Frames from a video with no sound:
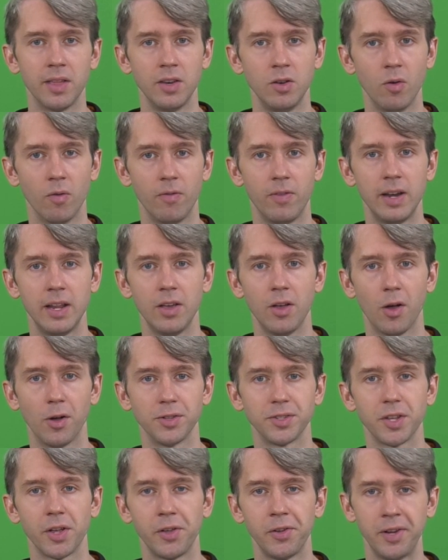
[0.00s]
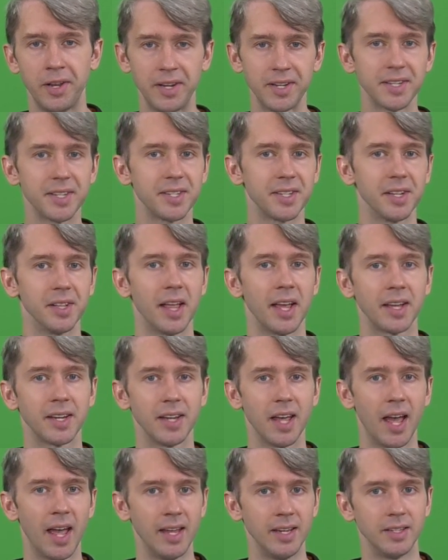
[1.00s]
than your video, so you need to
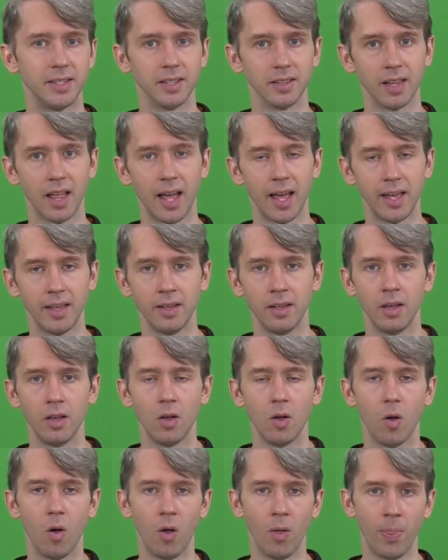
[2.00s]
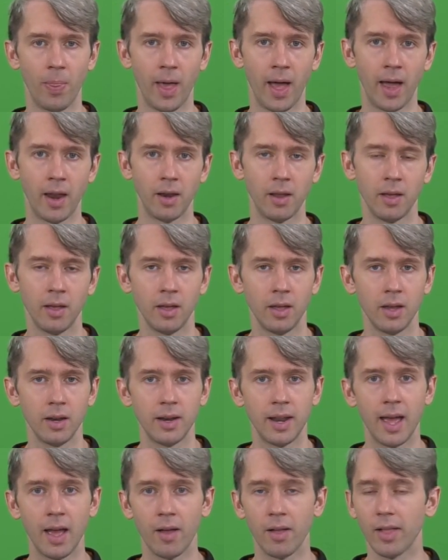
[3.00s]
select a delay on that.
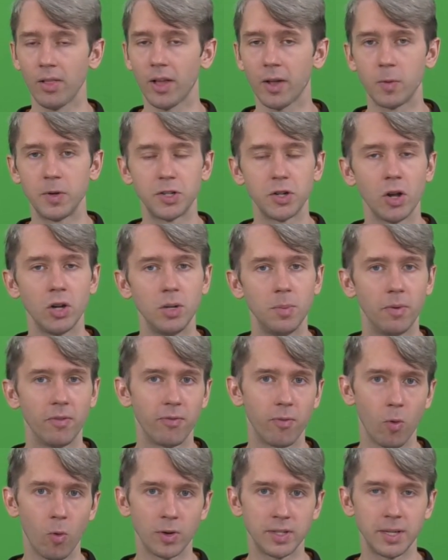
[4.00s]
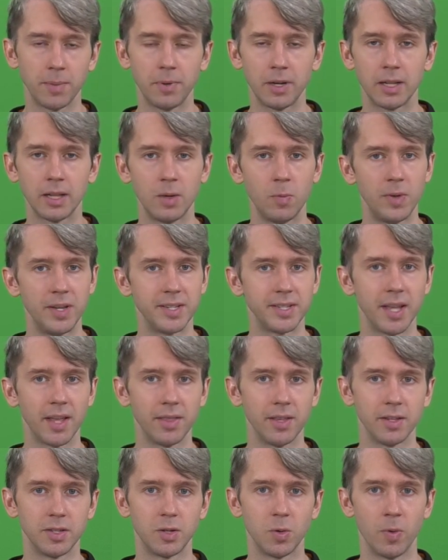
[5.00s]
Now, like we showed you before, typically we
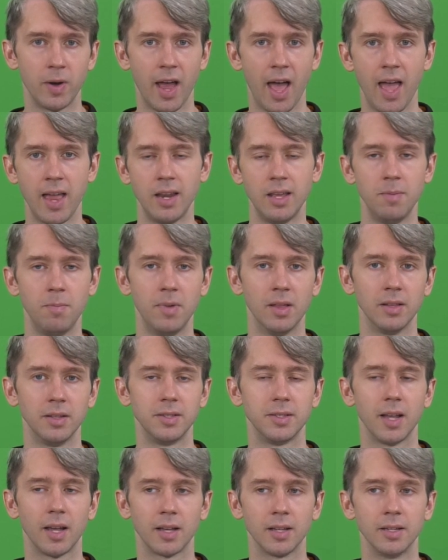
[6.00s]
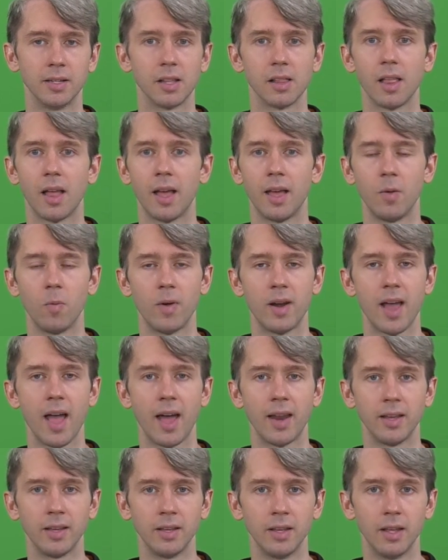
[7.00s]
set this to an 80 millisecond delay when
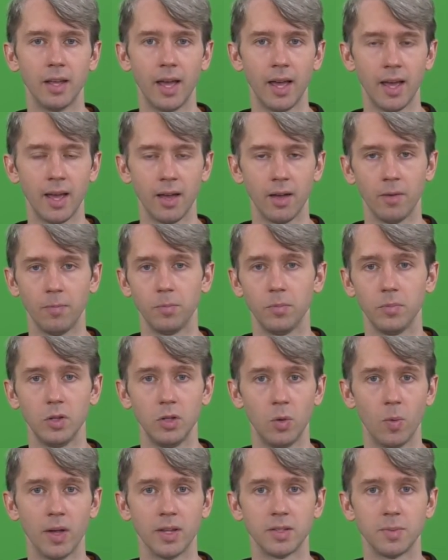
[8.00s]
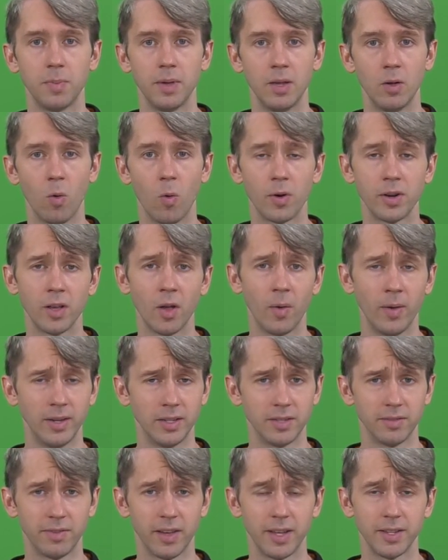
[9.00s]
adding our USB audio
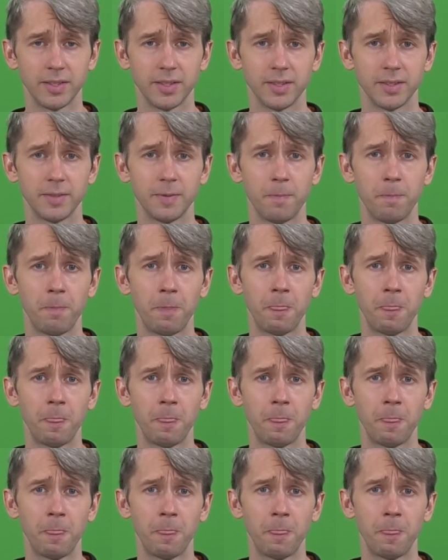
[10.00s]
interfaces.